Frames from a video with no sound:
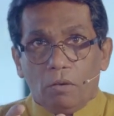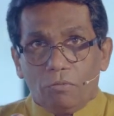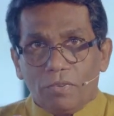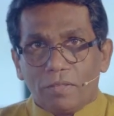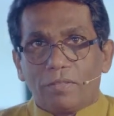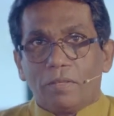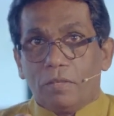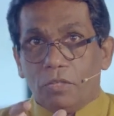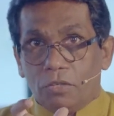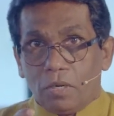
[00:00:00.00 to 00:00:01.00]
with
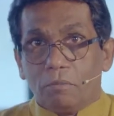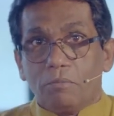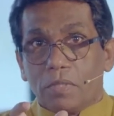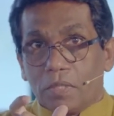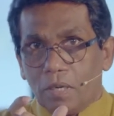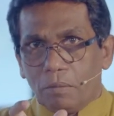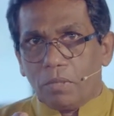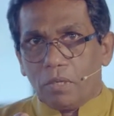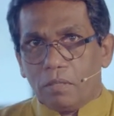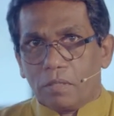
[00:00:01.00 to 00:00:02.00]
drum
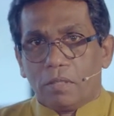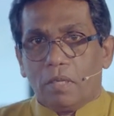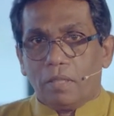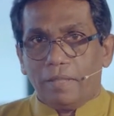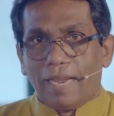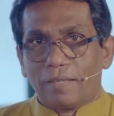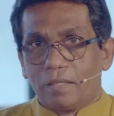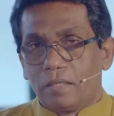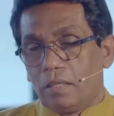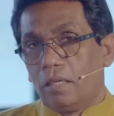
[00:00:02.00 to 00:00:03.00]
syllables
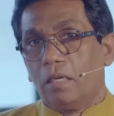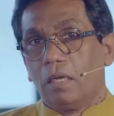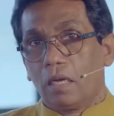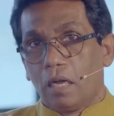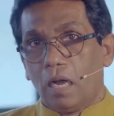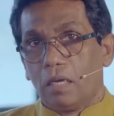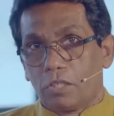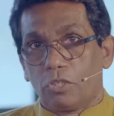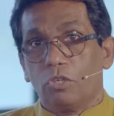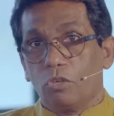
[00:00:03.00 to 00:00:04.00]
that
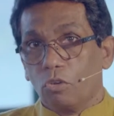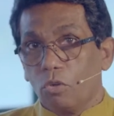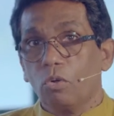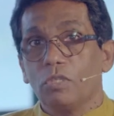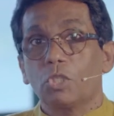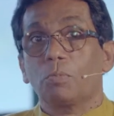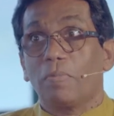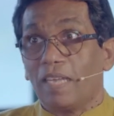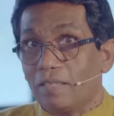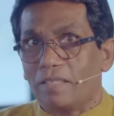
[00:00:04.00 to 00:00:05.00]
cast good
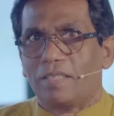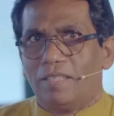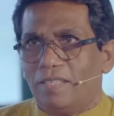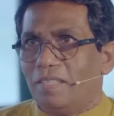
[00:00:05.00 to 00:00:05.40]
spells.